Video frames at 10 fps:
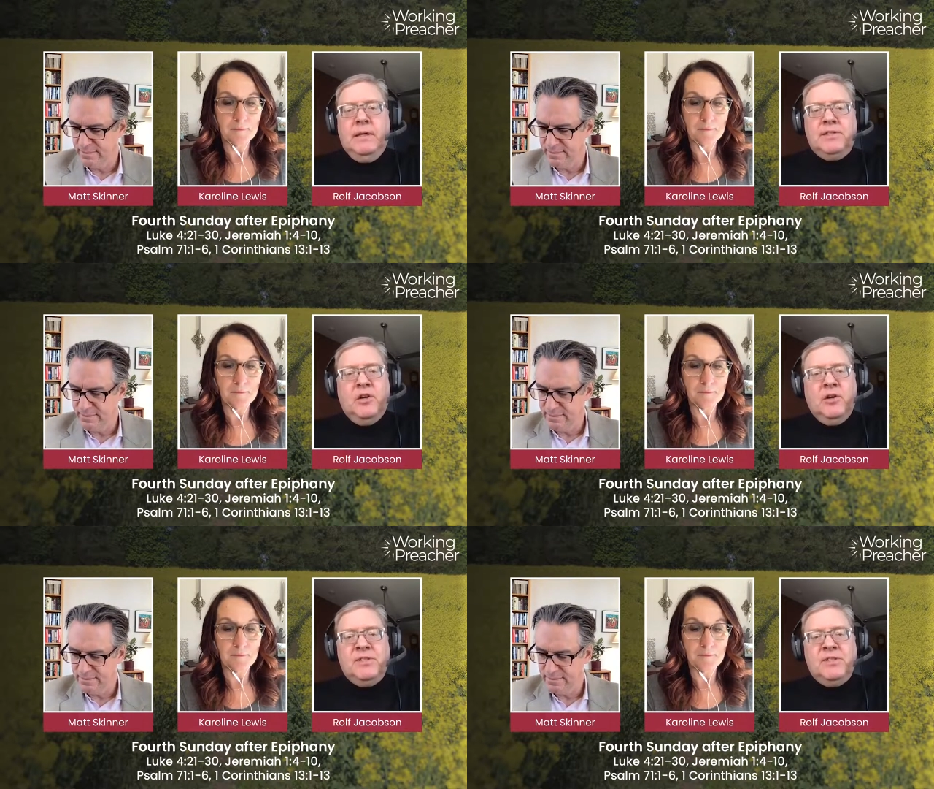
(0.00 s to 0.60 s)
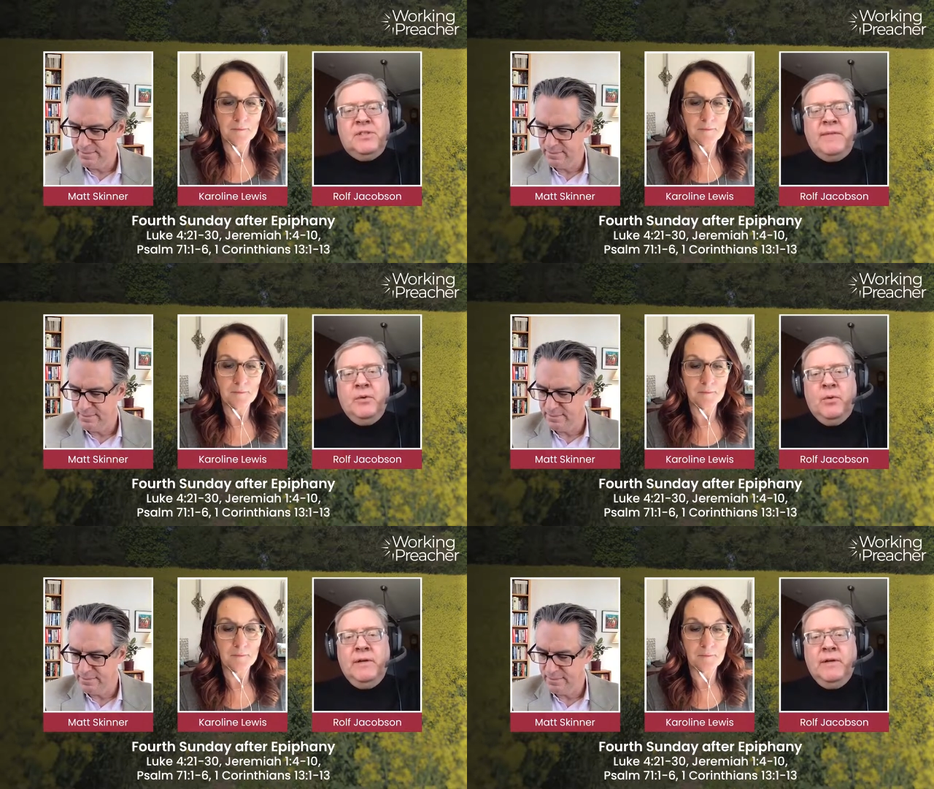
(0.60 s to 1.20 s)
Speaker 1: Psalm
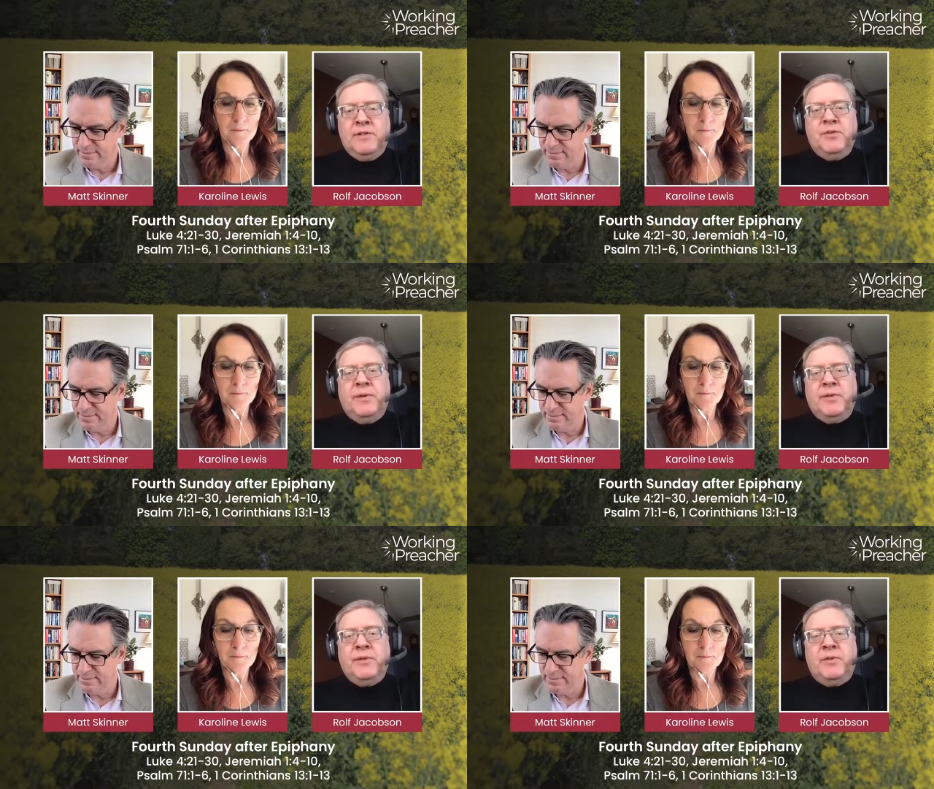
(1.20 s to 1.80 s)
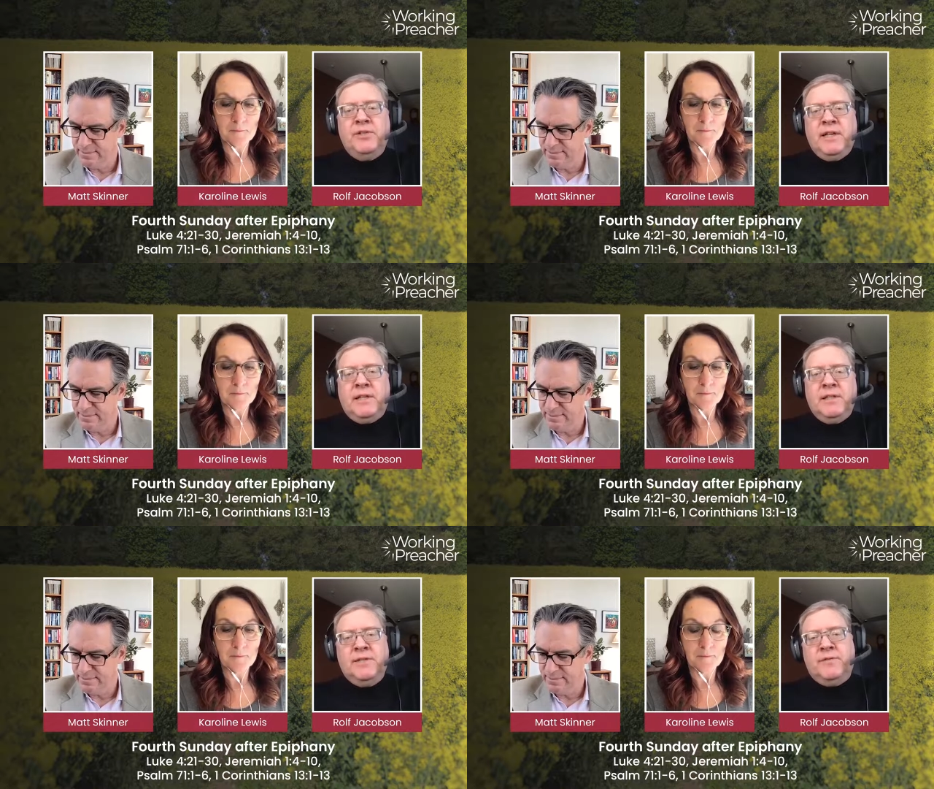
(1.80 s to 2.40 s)
seventy-one, verses one through
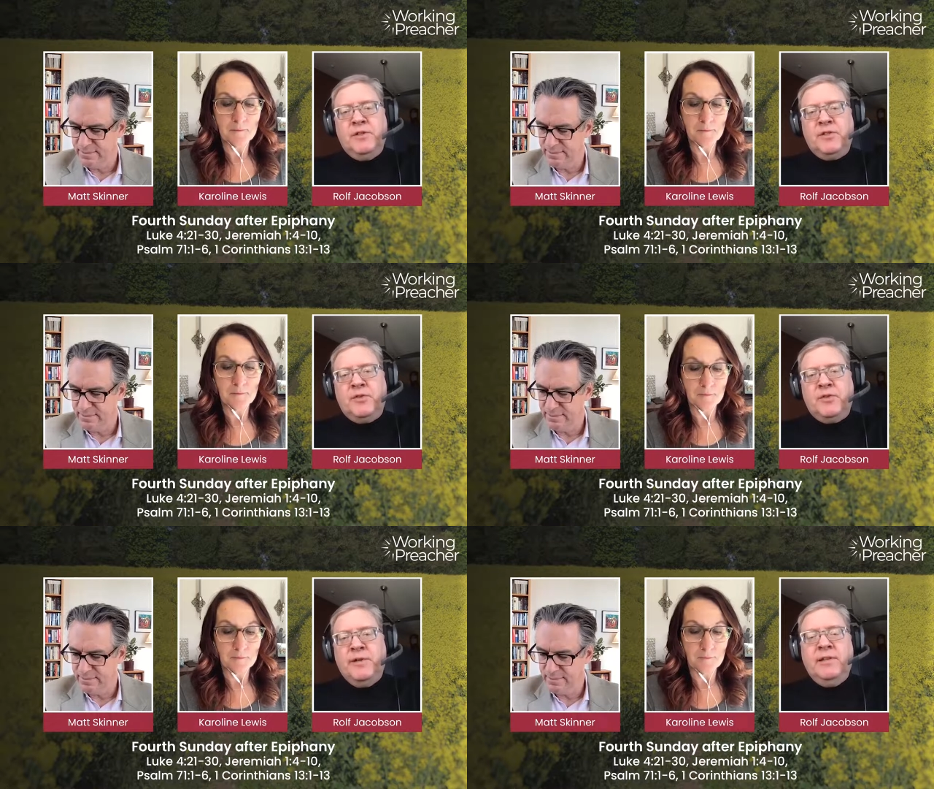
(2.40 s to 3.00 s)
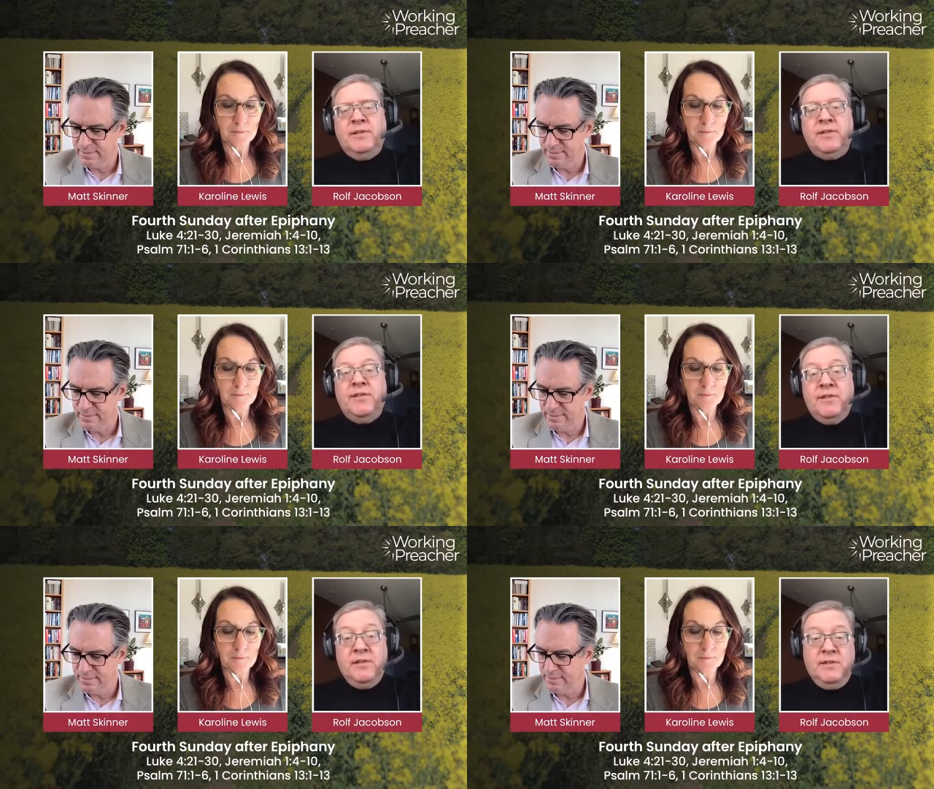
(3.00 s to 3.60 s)
six, First
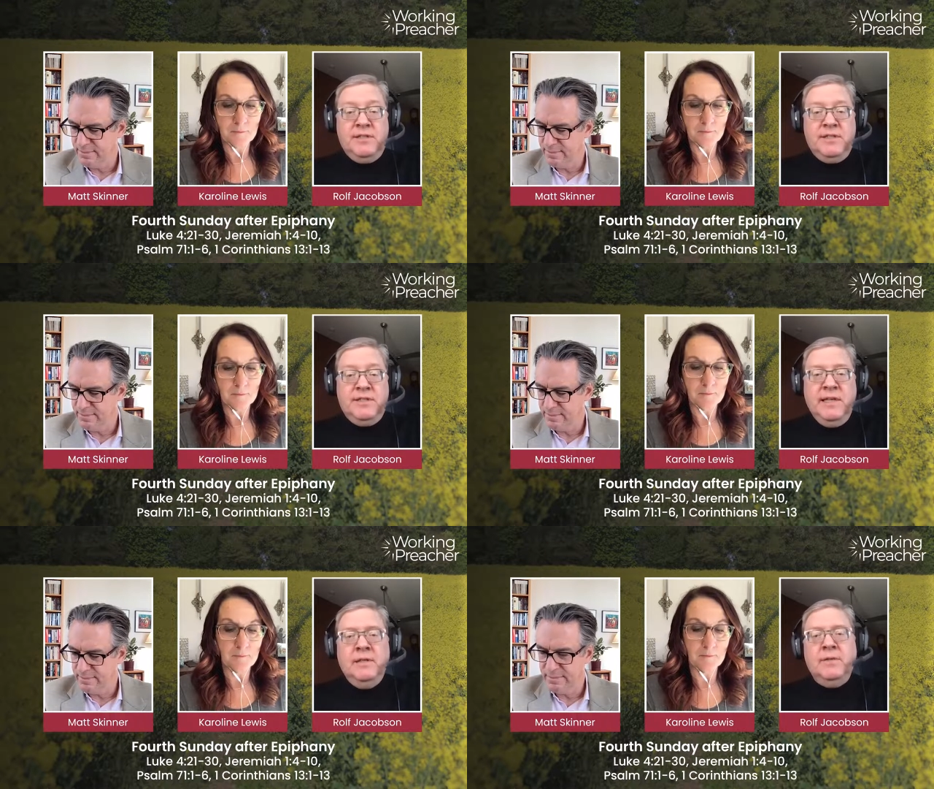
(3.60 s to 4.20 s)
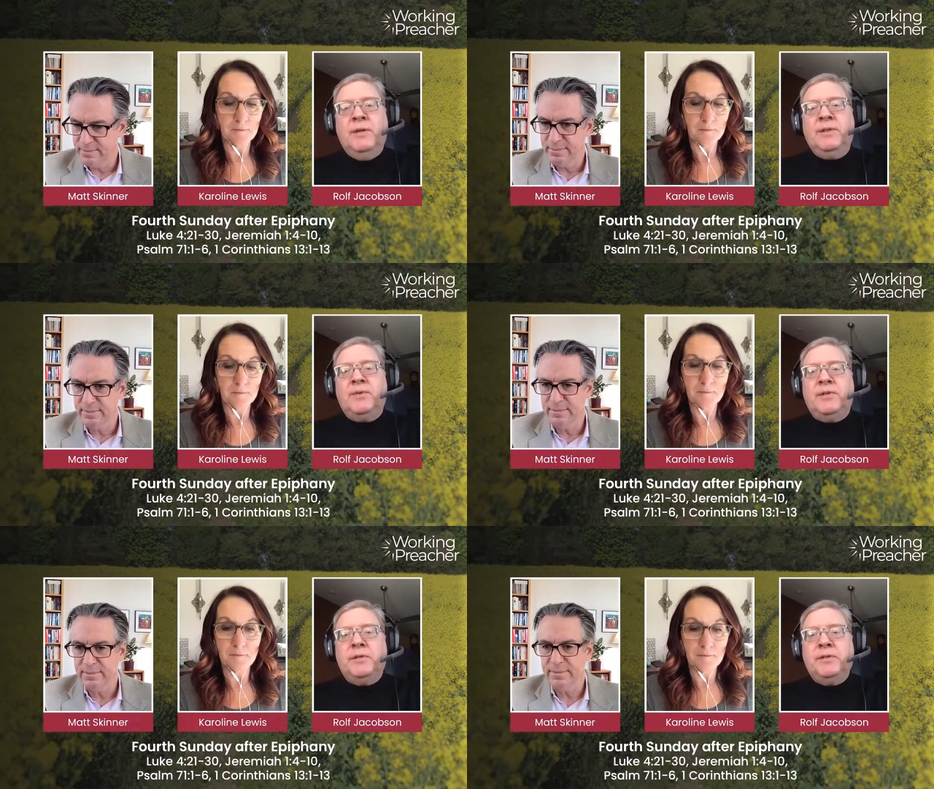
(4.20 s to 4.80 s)
Corinthians thirteen,
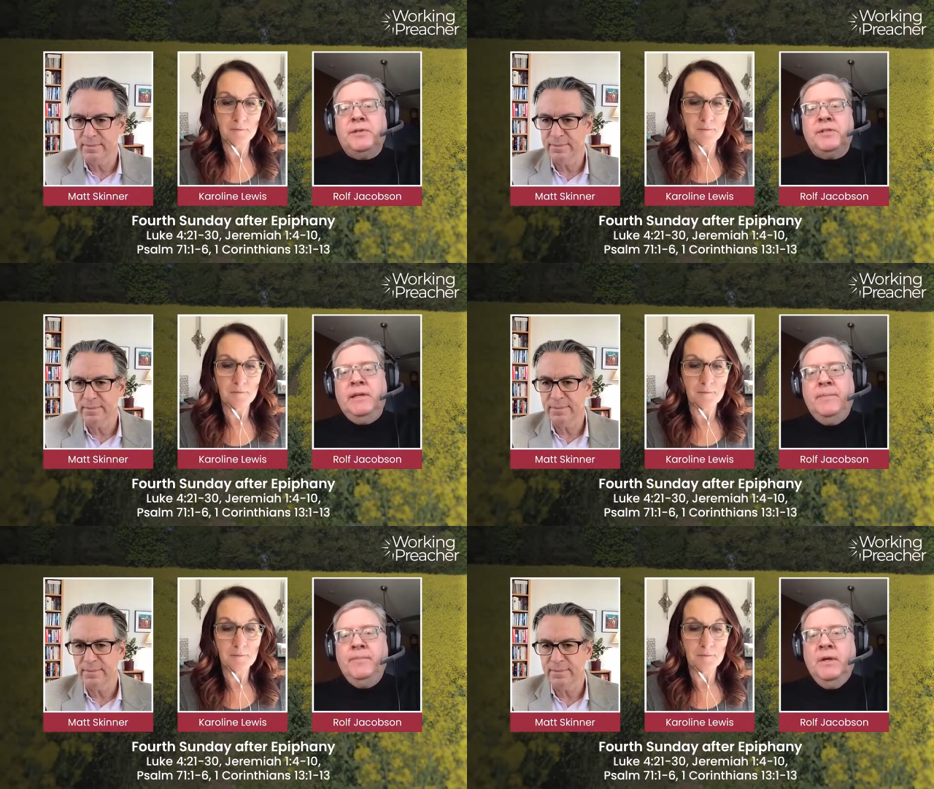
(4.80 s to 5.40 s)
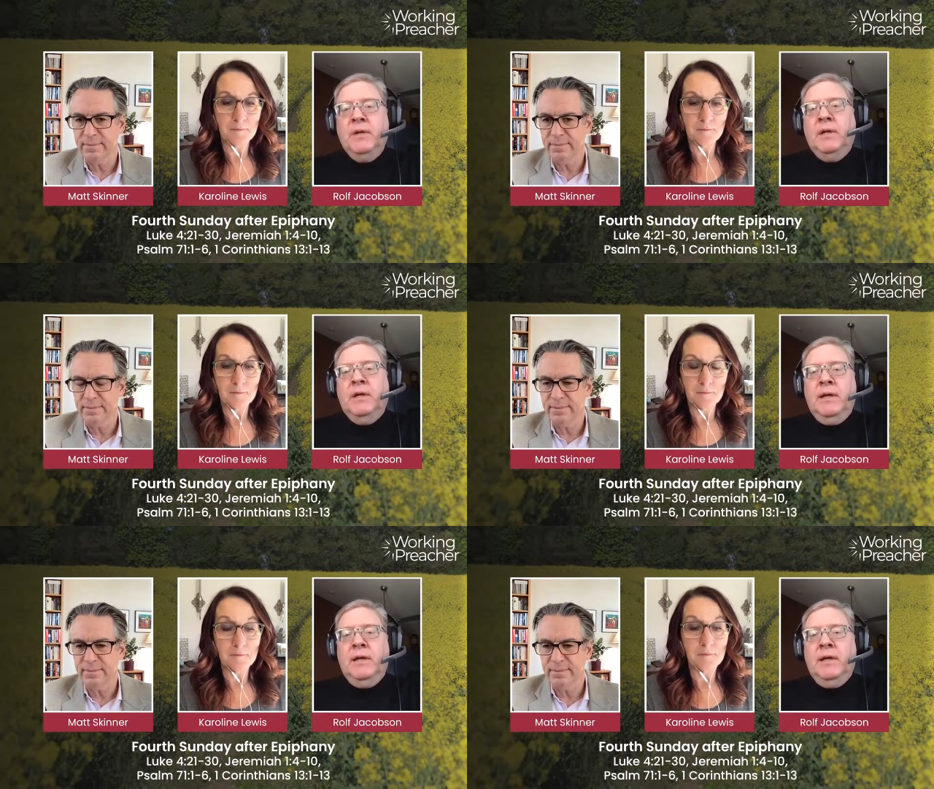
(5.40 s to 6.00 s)
one through thirteen,
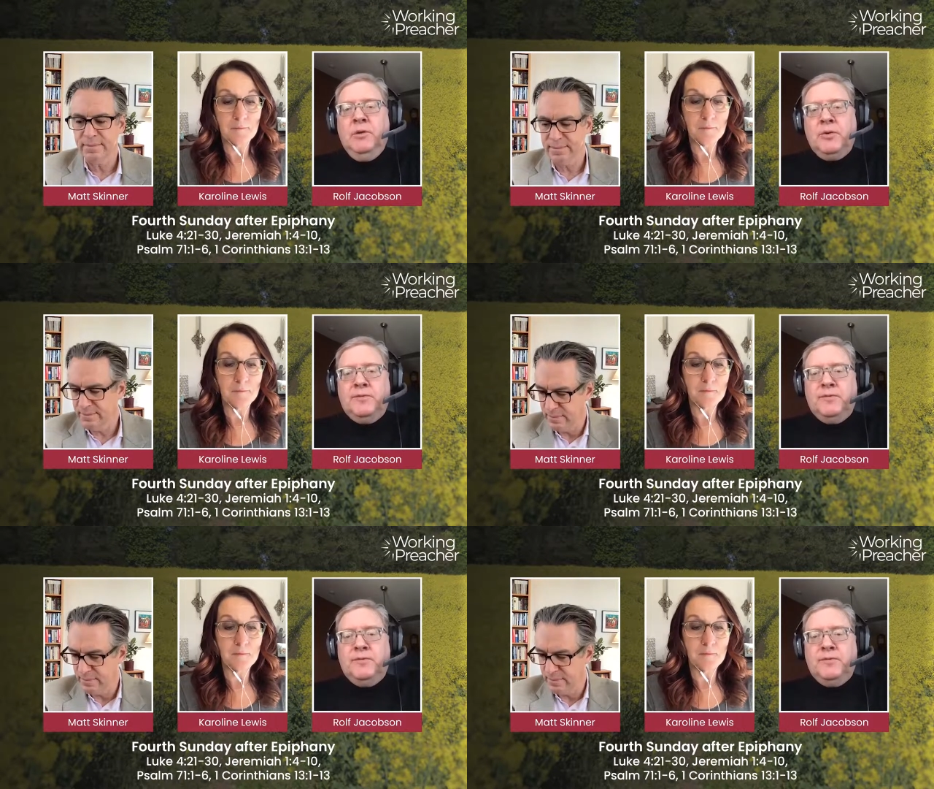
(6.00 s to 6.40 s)
and Luke